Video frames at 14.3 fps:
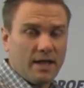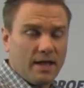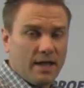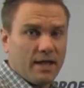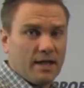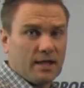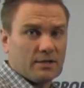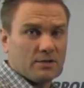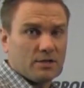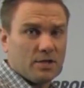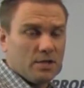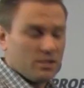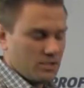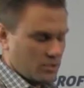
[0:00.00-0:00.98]
and
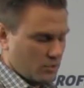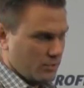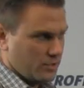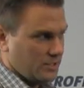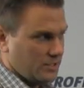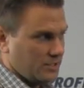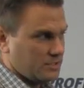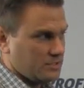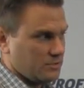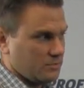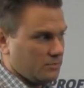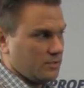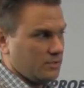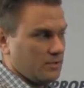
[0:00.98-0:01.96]
we need to
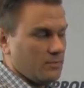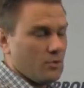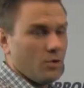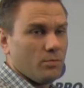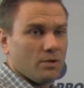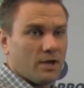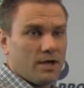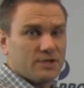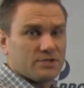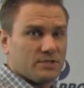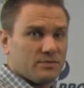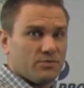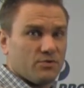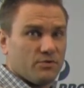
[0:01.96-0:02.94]
really mobilize
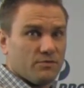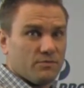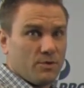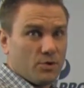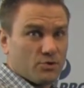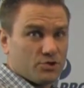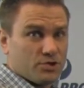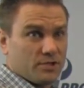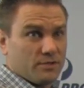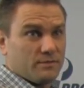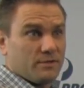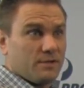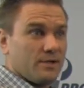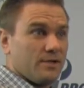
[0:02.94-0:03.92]
and improve motion,